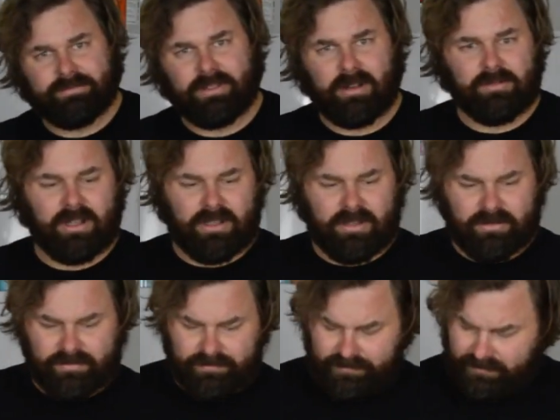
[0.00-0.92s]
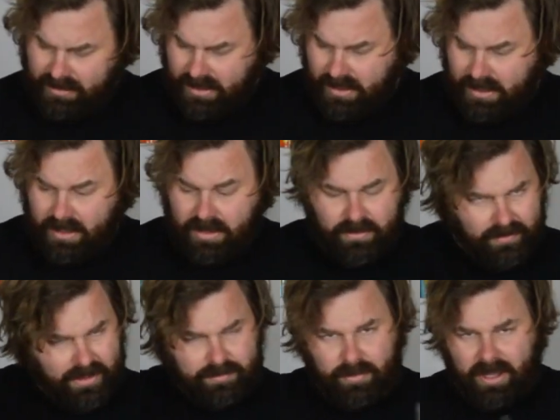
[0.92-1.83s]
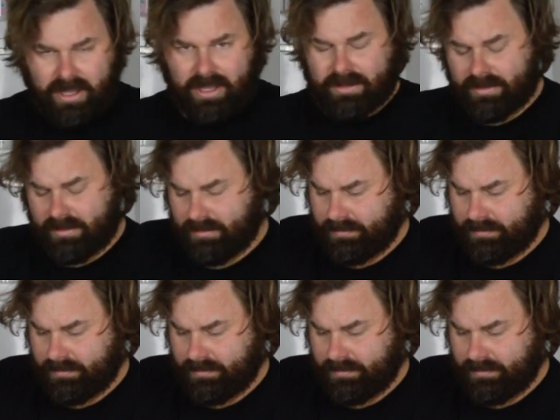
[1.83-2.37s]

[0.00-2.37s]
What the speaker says: And I'm going to, that's my hand.